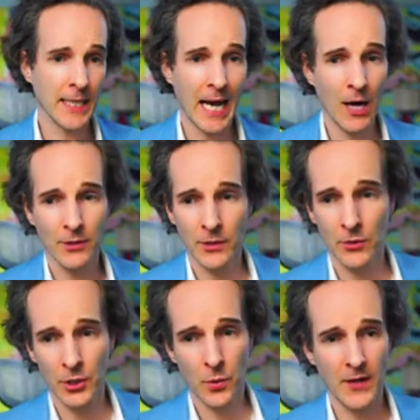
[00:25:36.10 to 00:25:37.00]
out, you're
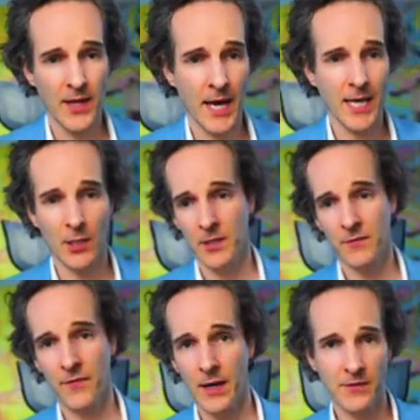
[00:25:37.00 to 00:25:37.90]
not quite there yet with a
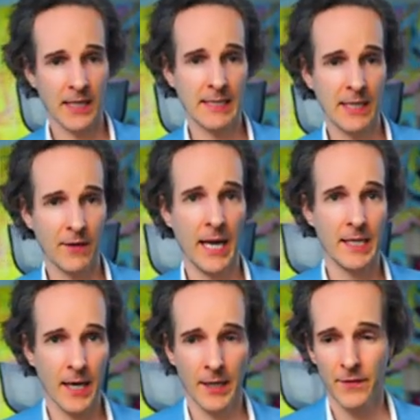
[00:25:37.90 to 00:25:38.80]
five, six, seven, eight,
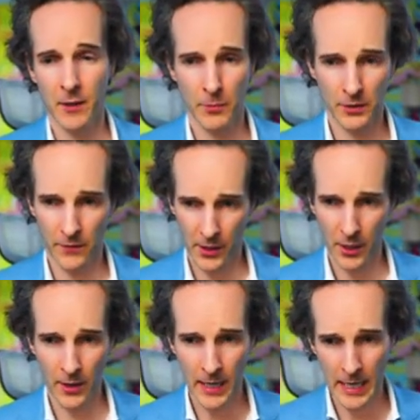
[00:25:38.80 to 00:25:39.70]
nine figure
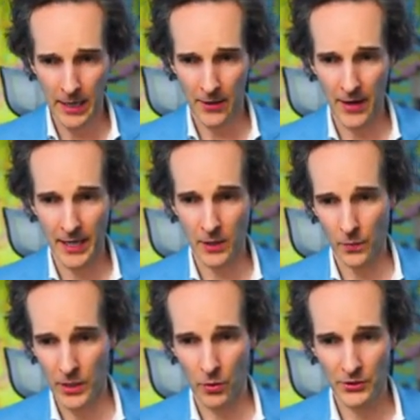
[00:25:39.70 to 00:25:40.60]
portfolio, then
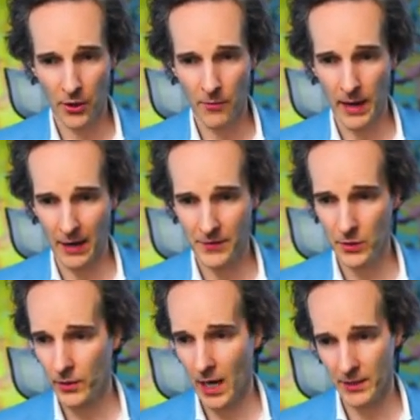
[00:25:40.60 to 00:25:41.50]
we also have you
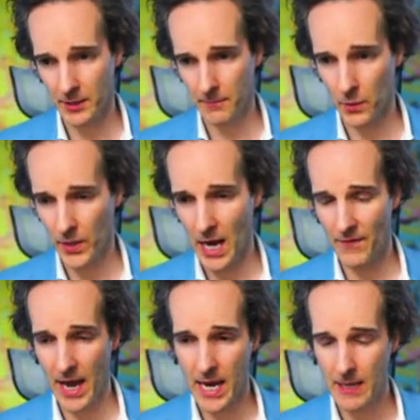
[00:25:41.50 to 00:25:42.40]
covered. We have
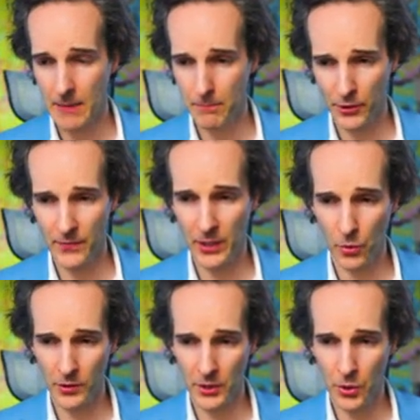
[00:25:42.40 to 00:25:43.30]
a
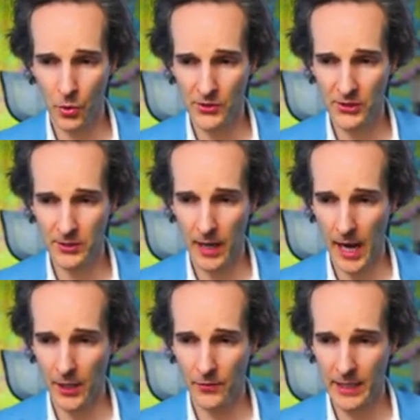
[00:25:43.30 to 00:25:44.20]
pre-recorded course, one
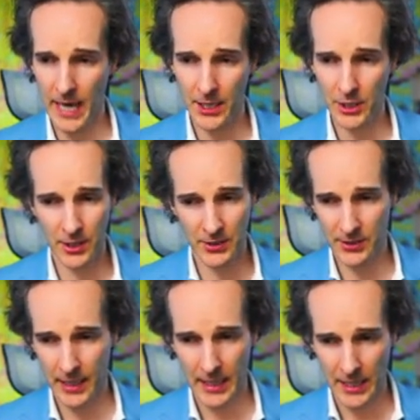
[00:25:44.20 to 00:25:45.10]
hundred lectures.
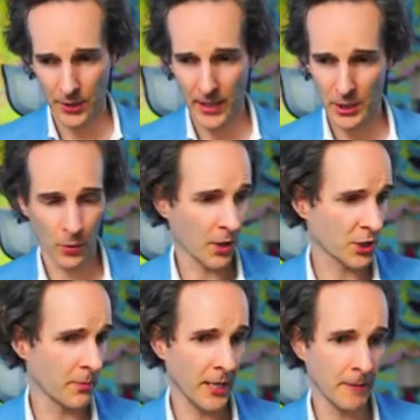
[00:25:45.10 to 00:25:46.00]
You get to watch
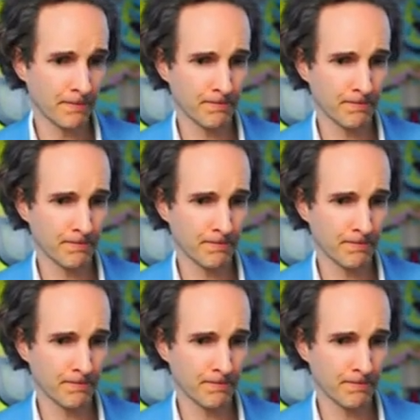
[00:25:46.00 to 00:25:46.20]
me